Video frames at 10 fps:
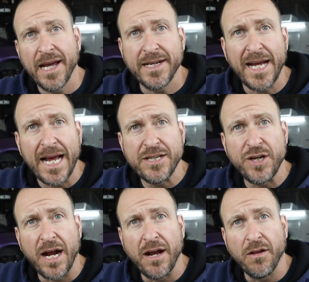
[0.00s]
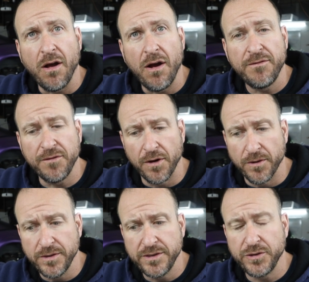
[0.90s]
at Agile
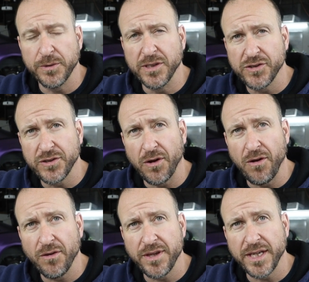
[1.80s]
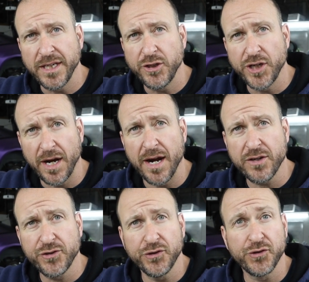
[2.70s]
Offroad to install the
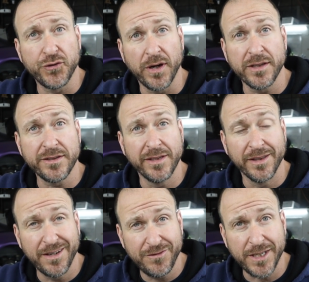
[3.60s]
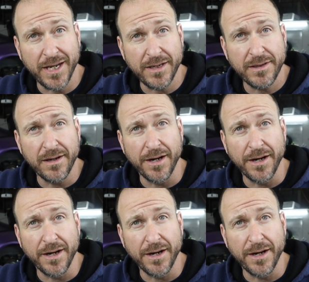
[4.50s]
shocks, struts, and lift kit.